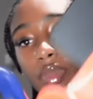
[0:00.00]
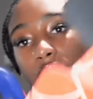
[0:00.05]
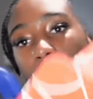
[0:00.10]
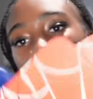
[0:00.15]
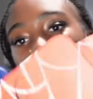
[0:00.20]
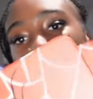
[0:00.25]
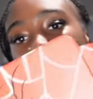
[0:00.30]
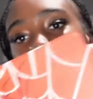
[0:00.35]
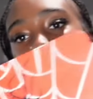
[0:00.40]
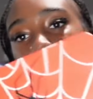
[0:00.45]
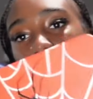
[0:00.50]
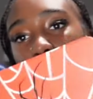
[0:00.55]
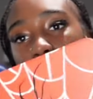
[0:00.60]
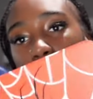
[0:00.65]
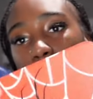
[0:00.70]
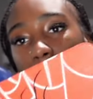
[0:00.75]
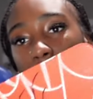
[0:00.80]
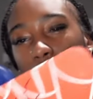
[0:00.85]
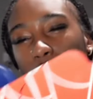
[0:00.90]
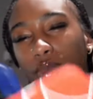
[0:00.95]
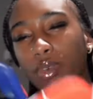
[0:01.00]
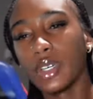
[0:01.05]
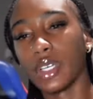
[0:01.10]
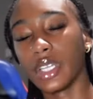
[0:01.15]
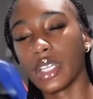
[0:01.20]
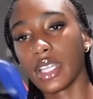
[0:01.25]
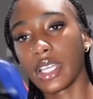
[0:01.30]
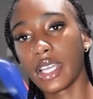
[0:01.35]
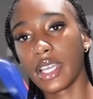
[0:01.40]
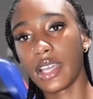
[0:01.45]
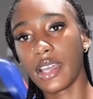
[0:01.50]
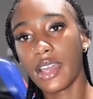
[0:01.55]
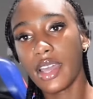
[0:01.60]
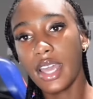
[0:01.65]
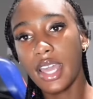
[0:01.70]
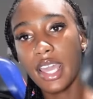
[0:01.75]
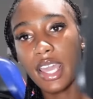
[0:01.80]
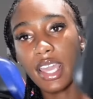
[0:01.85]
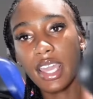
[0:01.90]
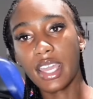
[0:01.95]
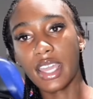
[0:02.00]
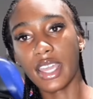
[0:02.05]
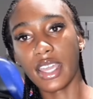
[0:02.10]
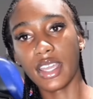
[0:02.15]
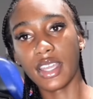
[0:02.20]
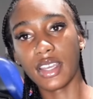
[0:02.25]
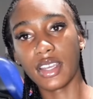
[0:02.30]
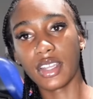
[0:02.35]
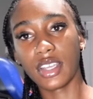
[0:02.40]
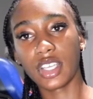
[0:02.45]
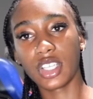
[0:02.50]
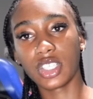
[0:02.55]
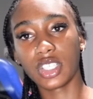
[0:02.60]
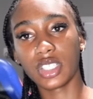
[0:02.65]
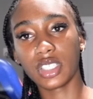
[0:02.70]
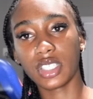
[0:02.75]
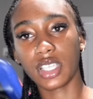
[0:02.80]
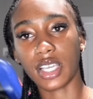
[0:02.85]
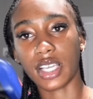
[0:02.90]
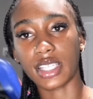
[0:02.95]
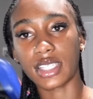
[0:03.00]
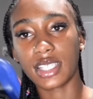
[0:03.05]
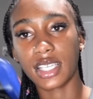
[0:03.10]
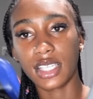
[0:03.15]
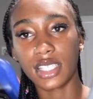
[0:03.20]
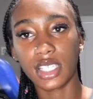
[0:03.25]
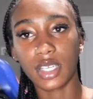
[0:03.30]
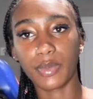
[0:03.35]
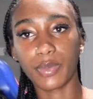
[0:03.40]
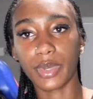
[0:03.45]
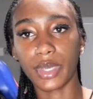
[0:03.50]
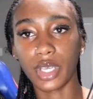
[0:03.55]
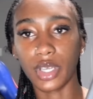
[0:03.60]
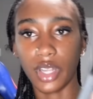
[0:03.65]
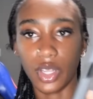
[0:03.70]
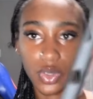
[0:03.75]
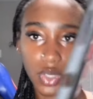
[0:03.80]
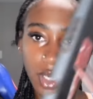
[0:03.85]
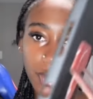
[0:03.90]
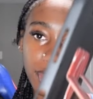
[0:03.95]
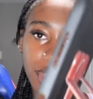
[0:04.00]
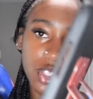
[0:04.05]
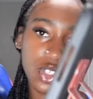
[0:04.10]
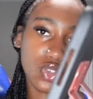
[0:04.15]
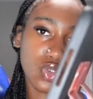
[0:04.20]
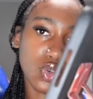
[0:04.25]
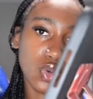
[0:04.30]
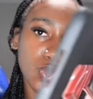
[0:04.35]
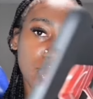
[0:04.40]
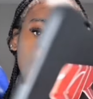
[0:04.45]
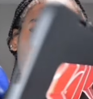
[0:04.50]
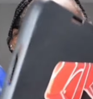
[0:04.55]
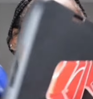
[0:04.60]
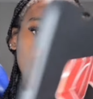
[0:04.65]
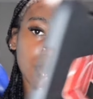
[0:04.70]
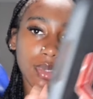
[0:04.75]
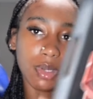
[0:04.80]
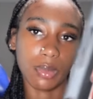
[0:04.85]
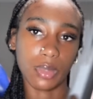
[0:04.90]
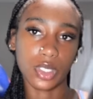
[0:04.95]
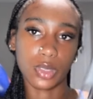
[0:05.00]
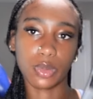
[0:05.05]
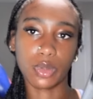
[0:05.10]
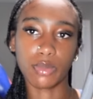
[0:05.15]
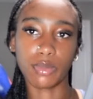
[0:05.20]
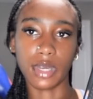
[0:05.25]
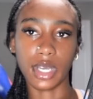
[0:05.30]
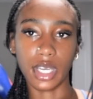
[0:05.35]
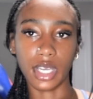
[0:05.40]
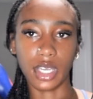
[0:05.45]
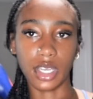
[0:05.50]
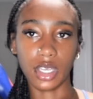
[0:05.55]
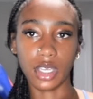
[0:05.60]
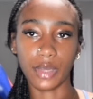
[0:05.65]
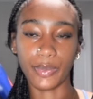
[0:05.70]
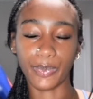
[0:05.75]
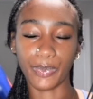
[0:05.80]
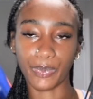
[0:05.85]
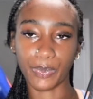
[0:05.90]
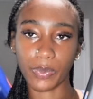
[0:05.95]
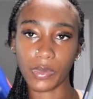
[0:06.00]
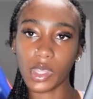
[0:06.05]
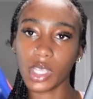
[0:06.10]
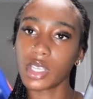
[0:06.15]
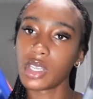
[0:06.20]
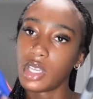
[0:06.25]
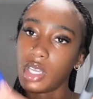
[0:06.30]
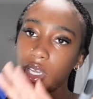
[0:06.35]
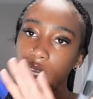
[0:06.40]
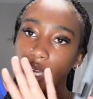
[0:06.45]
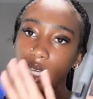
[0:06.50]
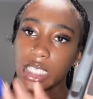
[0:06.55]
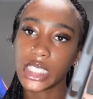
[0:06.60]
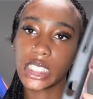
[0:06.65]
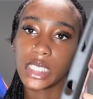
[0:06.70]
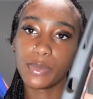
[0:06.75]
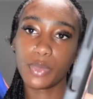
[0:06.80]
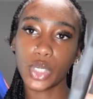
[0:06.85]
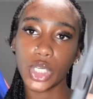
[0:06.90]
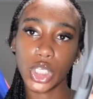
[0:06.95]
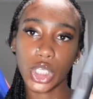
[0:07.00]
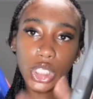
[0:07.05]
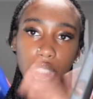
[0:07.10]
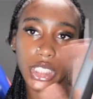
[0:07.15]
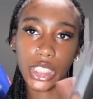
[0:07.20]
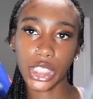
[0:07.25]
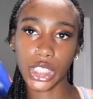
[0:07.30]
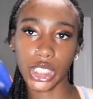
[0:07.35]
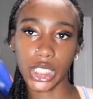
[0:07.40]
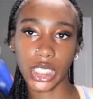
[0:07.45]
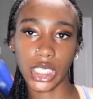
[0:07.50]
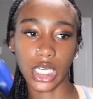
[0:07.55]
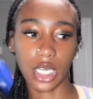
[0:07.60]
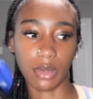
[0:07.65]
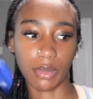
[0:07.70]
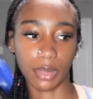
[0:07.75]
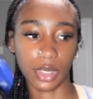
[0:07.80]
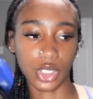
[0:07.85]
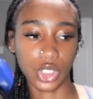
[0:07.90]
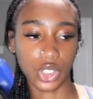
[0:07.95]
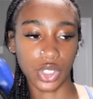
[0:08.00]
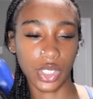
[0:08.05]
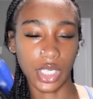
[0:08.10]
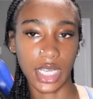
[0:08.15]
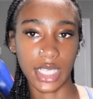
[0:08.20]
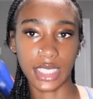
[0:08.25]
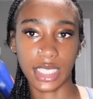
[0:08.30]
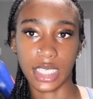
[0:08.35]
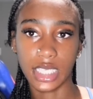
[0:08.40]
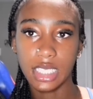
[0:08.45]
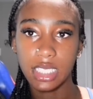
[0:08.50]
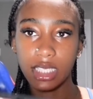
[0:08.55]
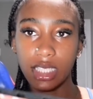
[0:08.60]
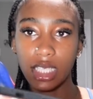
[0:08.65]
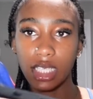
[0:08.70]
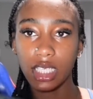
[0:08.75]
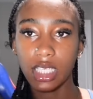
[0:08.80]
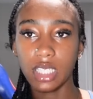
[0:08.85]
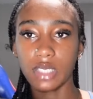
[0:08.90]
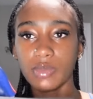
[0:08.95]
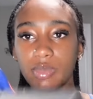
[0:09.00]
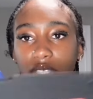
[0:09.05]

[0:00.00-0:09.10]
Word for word: It's a Spider-Man one. And it just like sits up here. That's what I mean schoolwork. So I'm able to put my keyboard on here. And I'm about to show you guys that in a second. But